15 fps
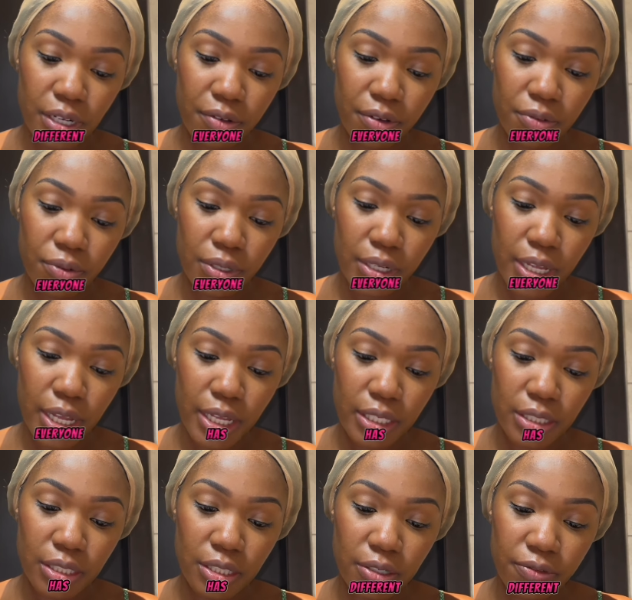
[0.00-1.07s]
Everyone
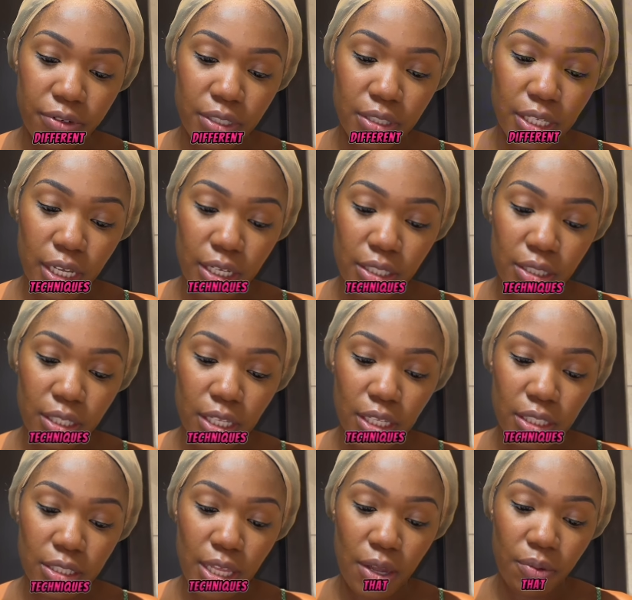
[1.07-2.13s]
has different
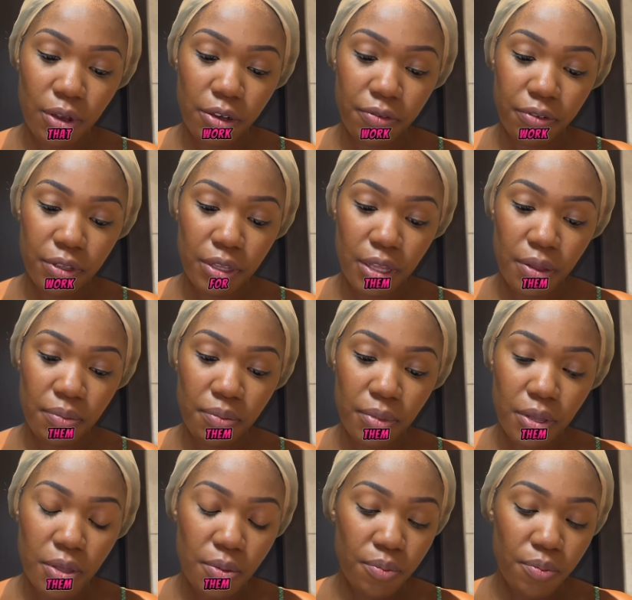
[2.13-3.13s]
techniques that work for them.